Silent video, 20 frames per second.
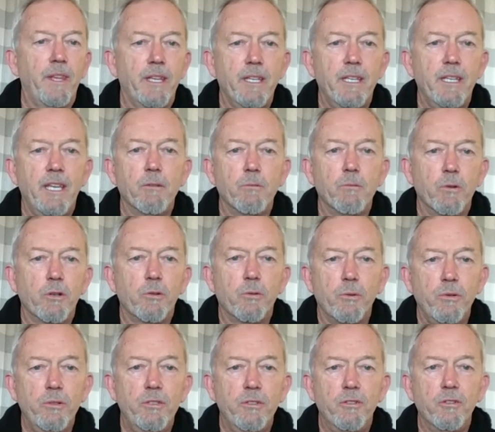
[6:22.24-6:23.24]
get
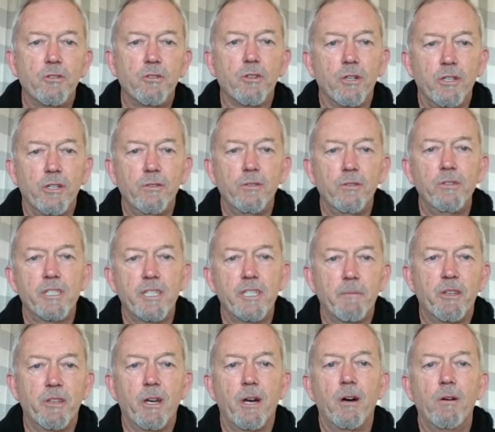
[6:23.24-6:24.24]
recruited to try and do some
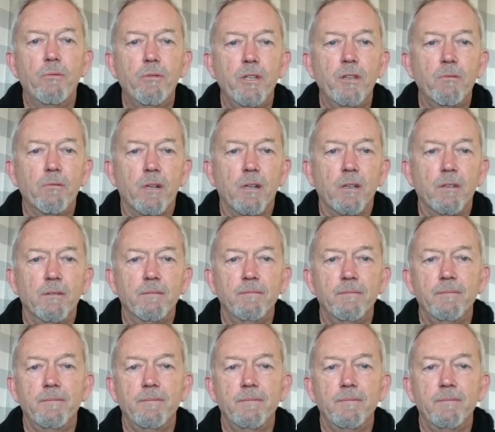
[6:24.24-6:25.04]
of the holding role.